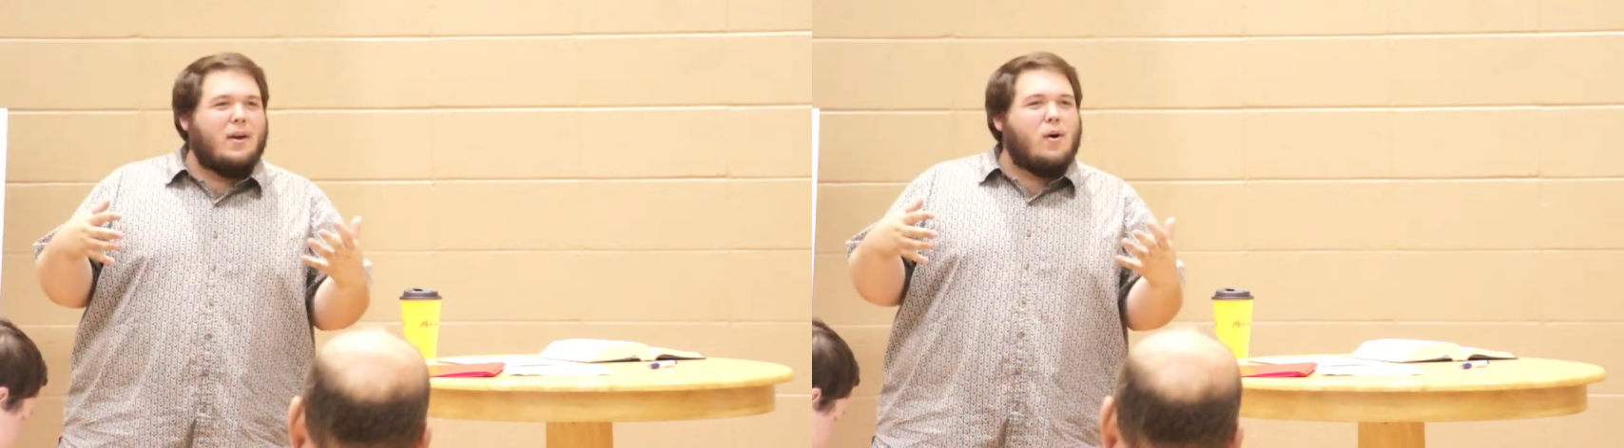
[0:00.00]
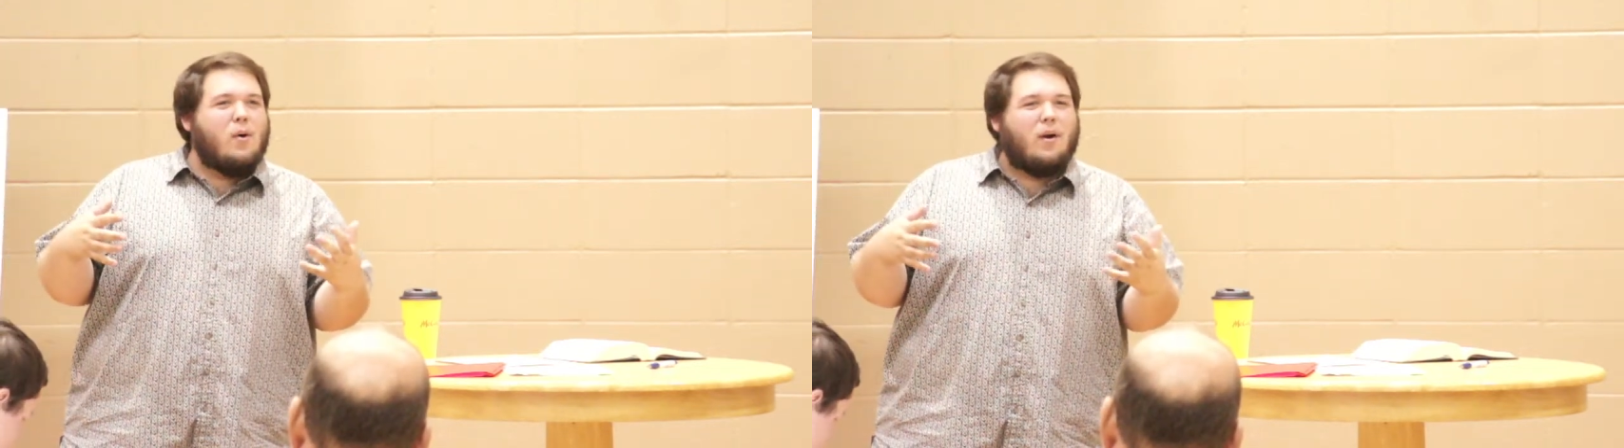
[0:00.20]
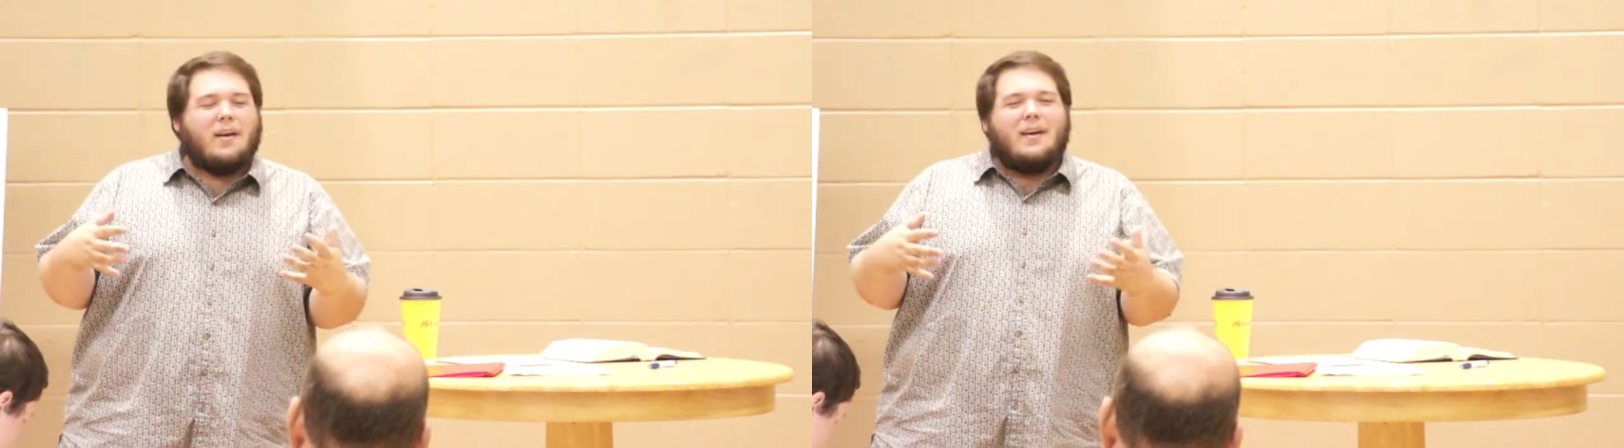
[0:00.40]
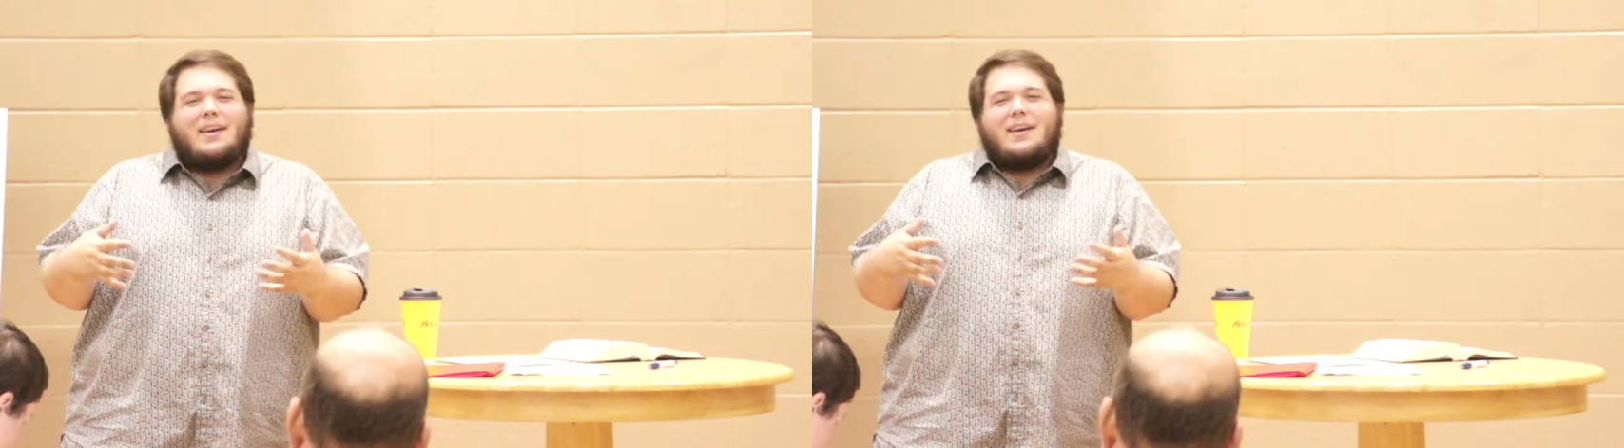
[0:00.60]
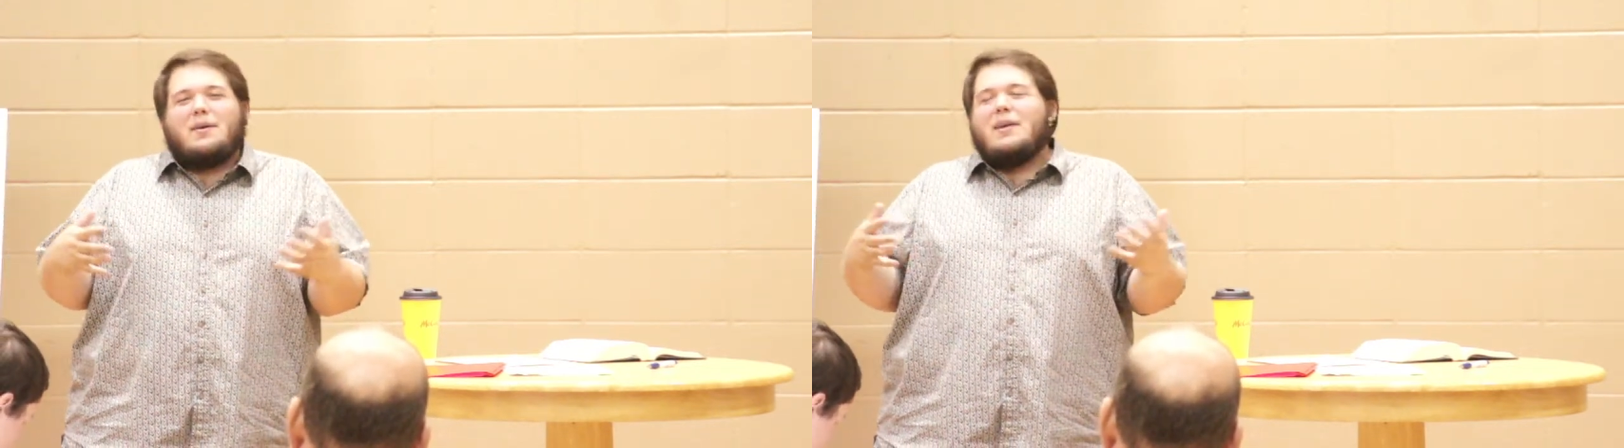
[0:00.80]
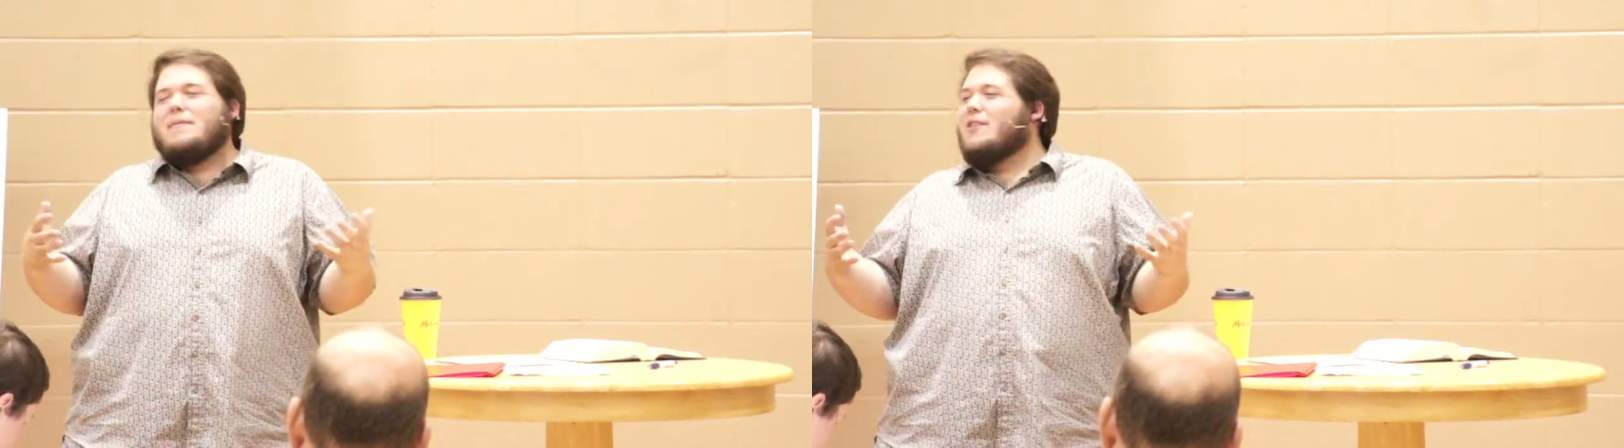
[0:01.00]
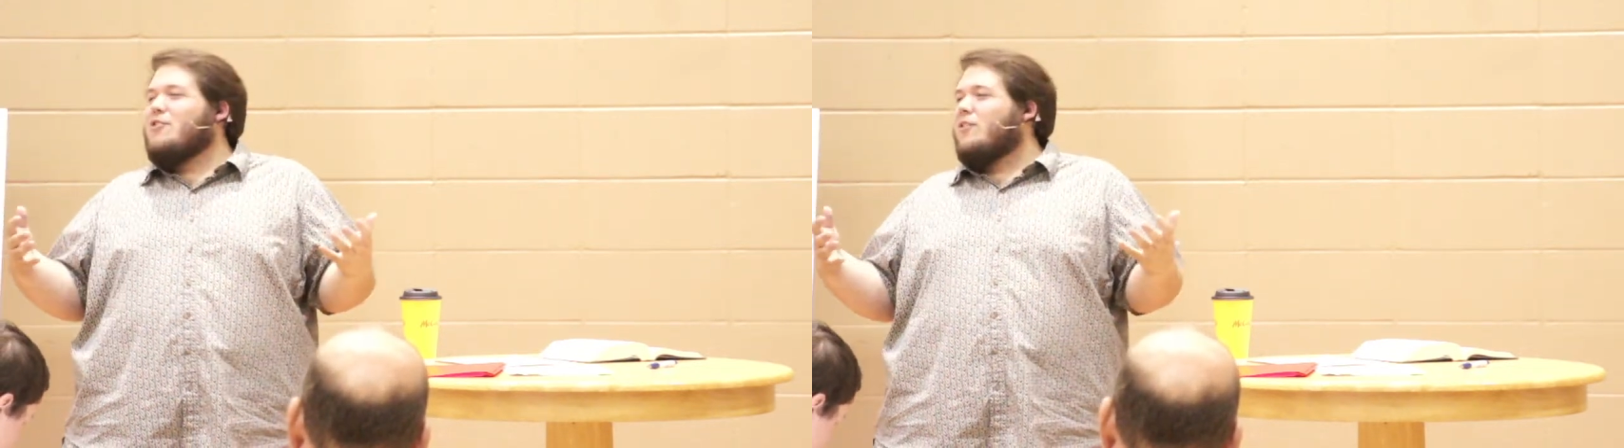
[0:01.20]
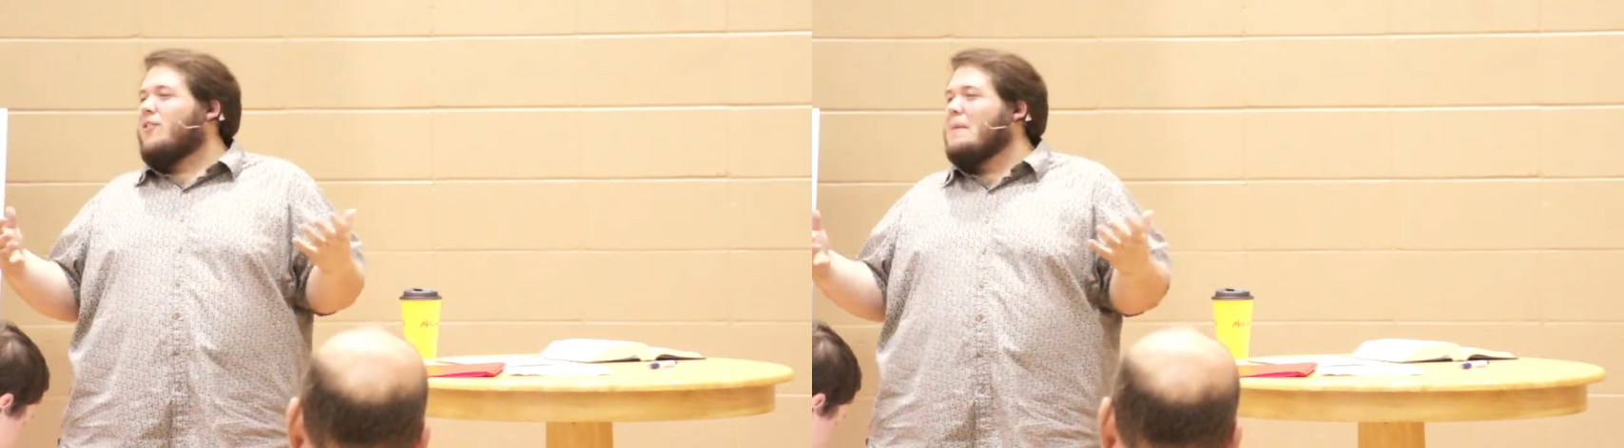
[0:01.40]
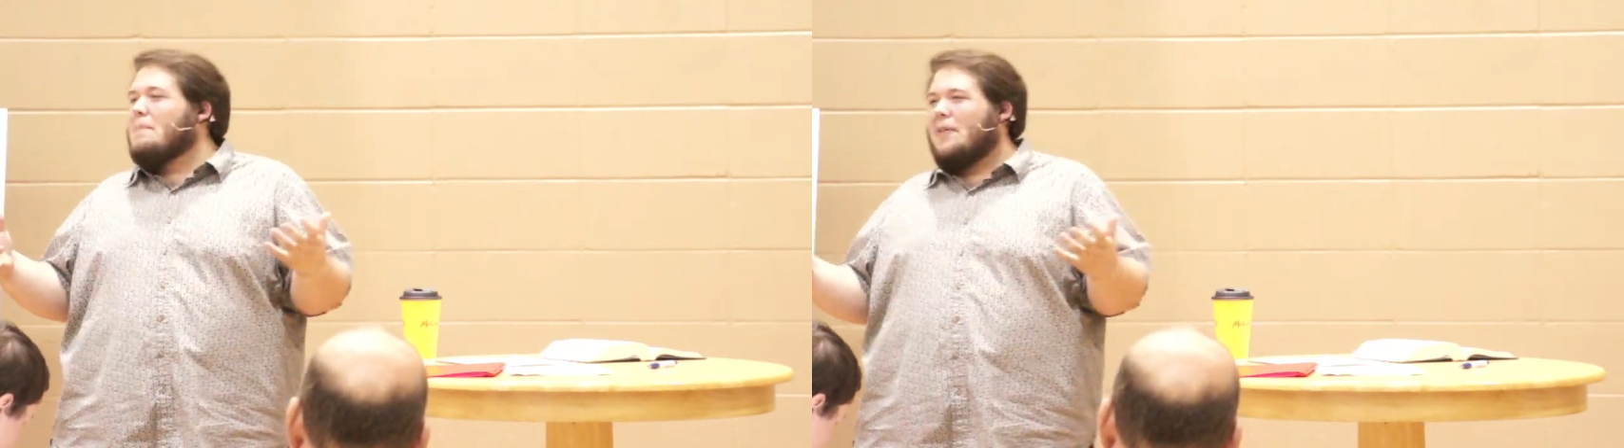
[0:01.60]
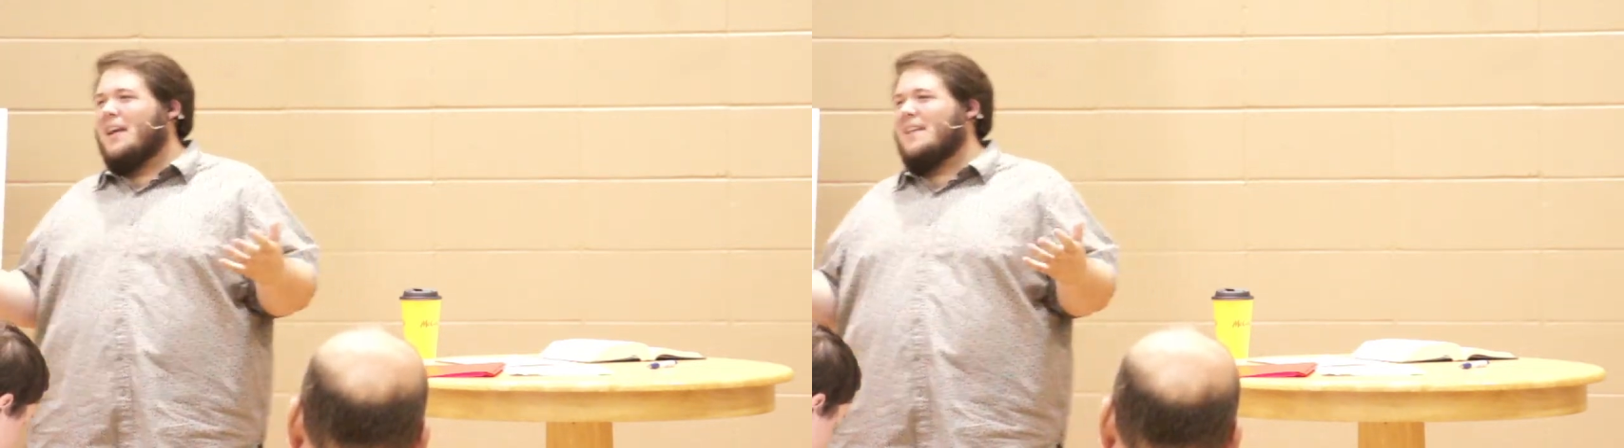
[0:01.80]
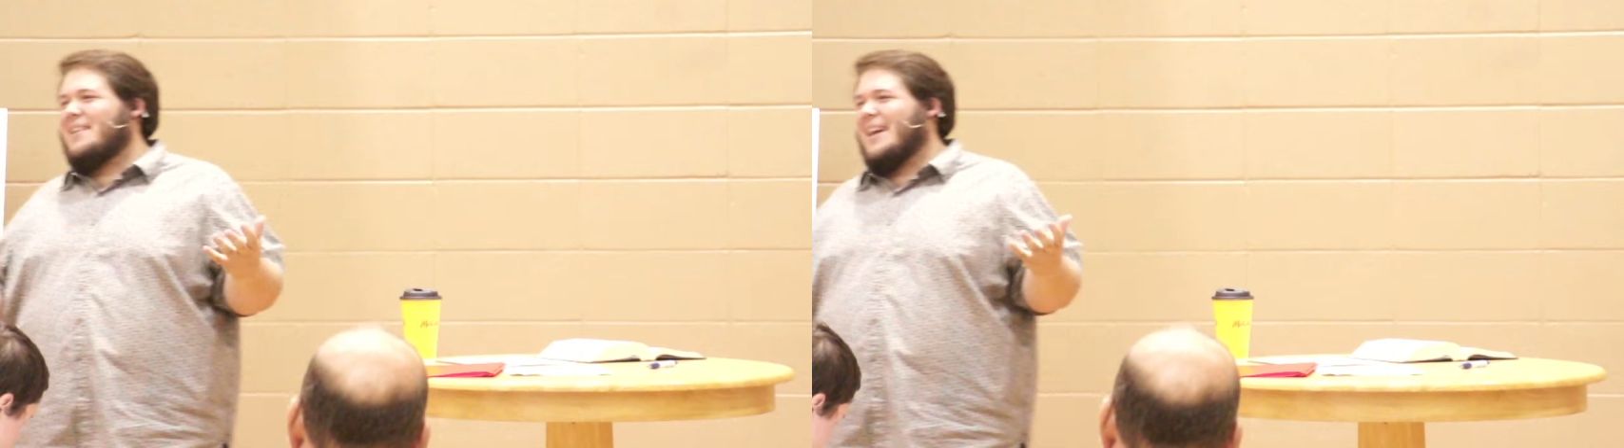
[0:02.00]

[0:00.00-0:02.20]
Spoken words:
Or, even just simple things like